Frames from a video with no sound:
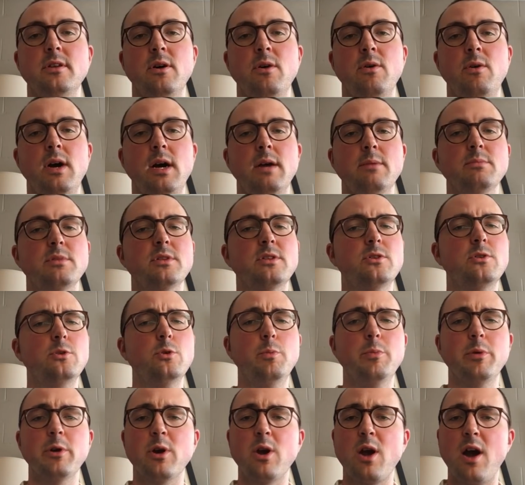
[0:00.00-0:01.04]
So I'm
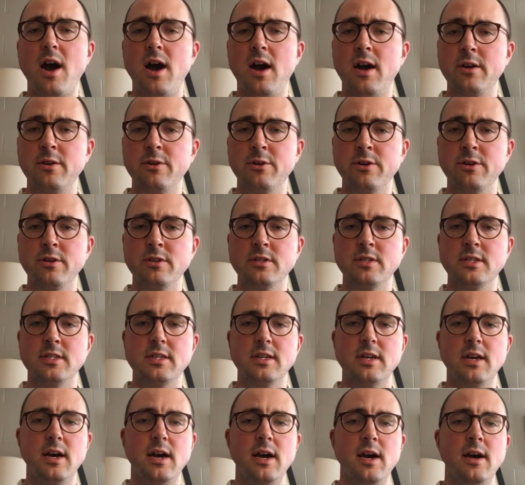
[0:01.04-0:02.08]
super
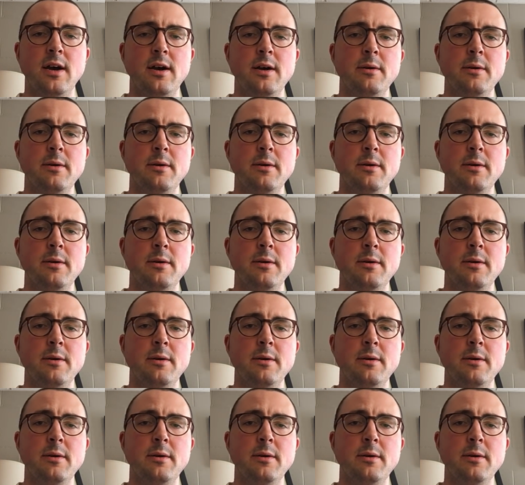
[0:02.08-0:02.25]
honored.